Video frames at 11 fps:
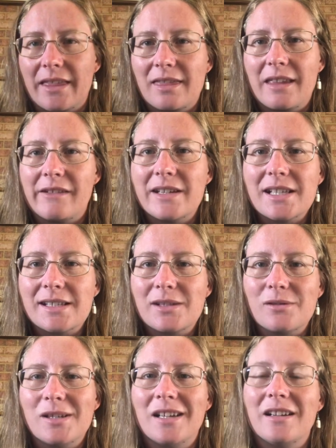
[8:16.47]
There is
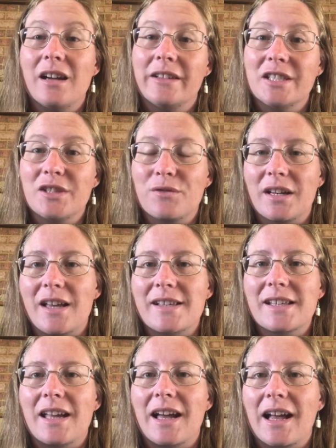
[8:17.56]
still, I just realized,
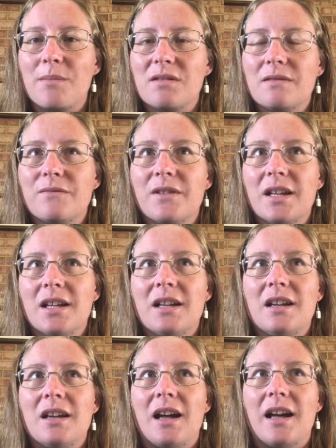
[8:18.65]
a couple of,
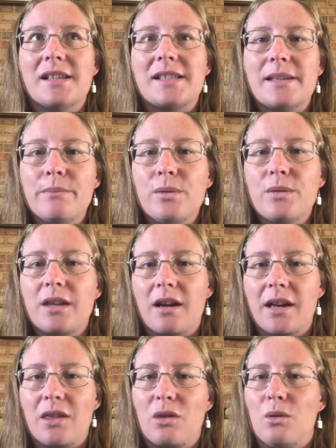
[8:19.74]
a symbol that I
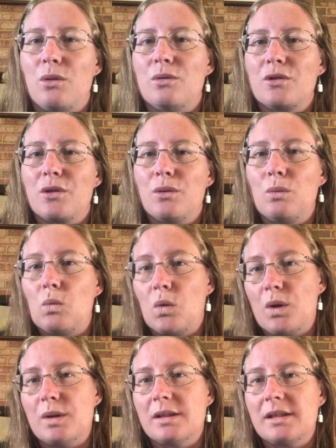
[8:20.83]
thought
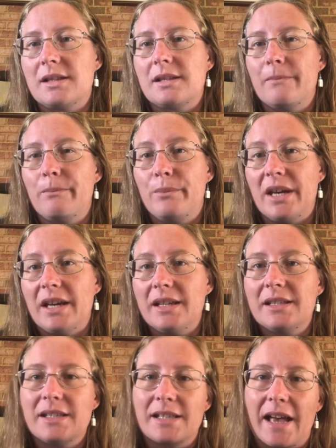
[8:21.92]
was beads
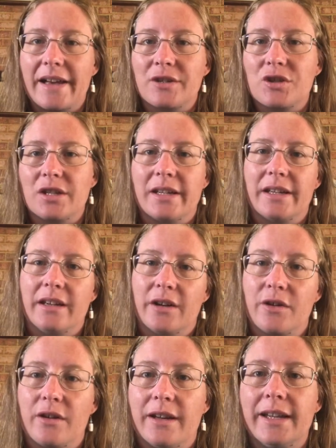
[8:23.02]
is actually
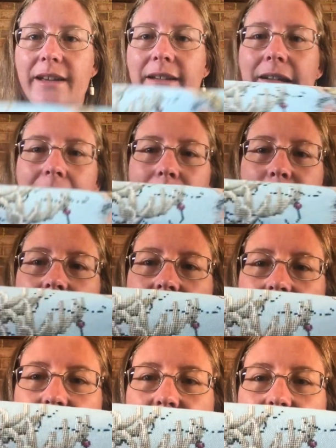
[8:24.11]
acrylic, so
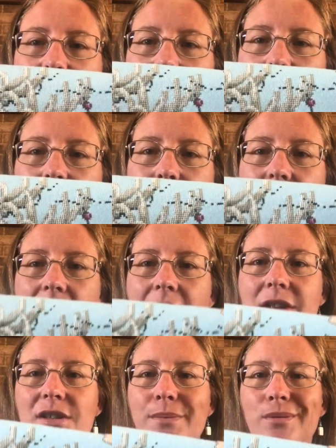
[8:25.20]
I've got to go back and
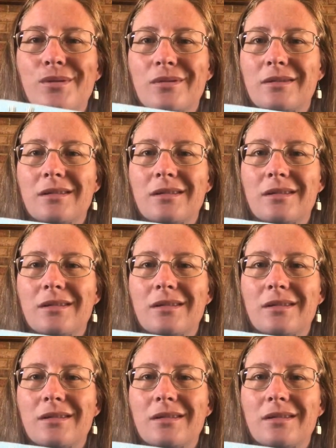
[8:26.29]
just put,